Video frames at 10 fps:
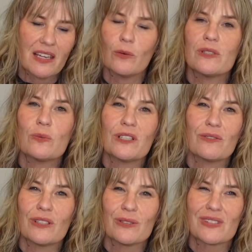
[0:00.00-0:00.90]
It was one
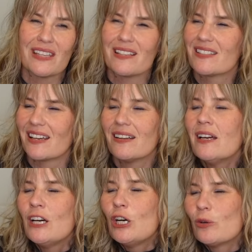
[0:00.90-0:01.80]
of those things that
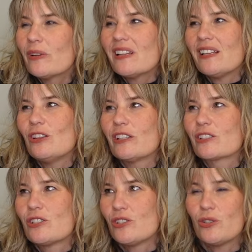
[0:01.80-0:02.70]
really
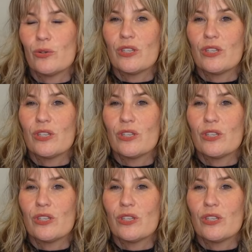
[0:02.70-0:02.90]
looked too